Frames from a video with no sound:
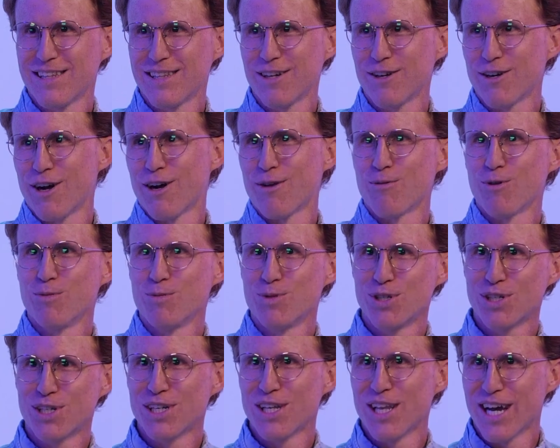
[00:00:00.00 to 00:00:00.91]
there are rooms
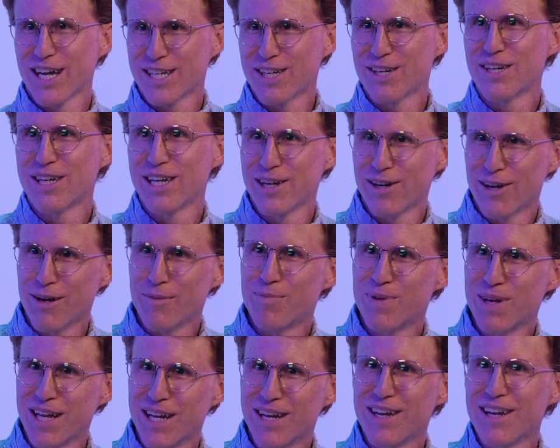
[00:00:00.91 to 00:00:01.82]
you can lock your gear up
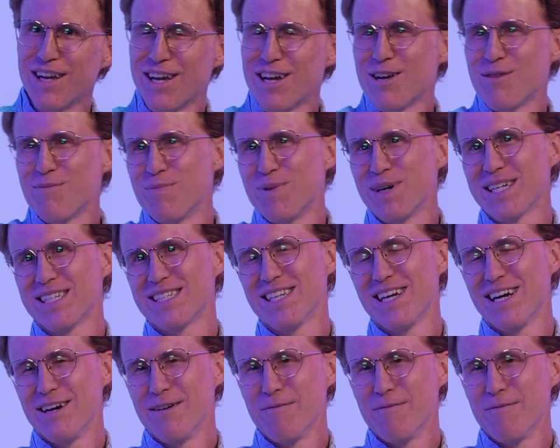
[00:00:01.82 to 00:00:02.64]
in, but